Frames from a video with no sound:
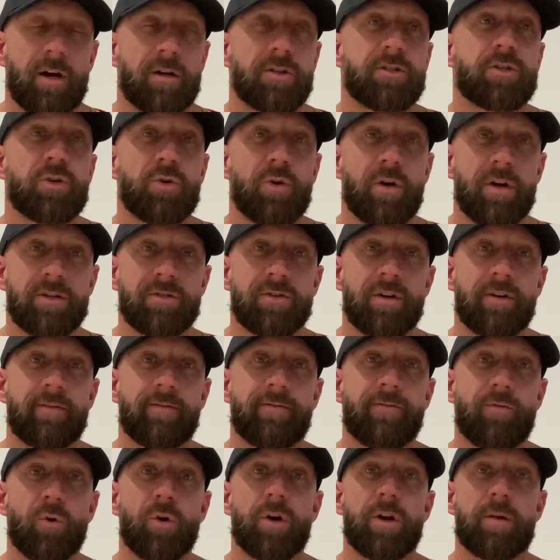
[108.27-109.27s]

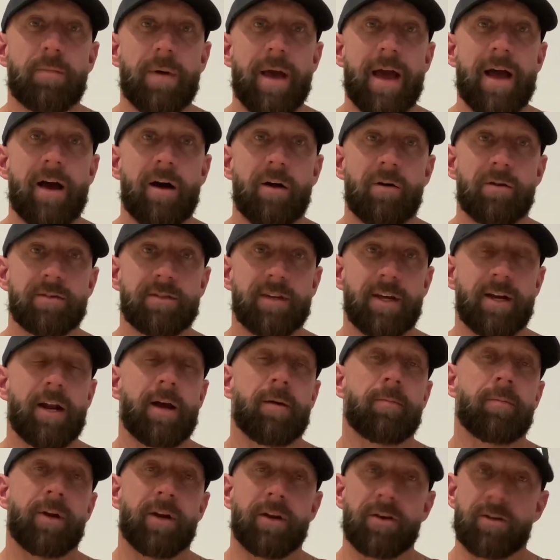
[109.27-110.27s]
240 pounds, and
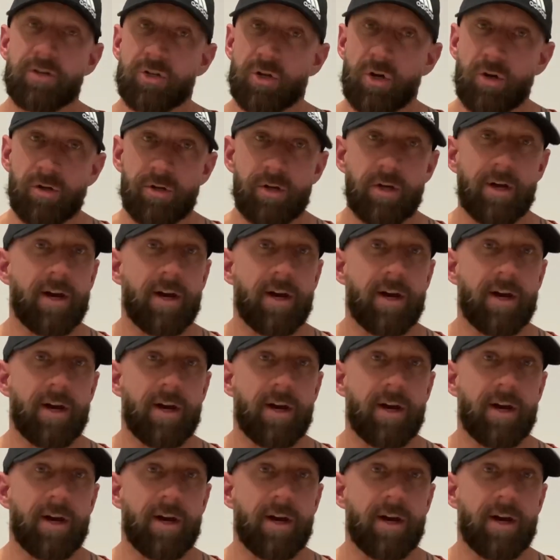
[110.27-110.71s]
I'm going to show you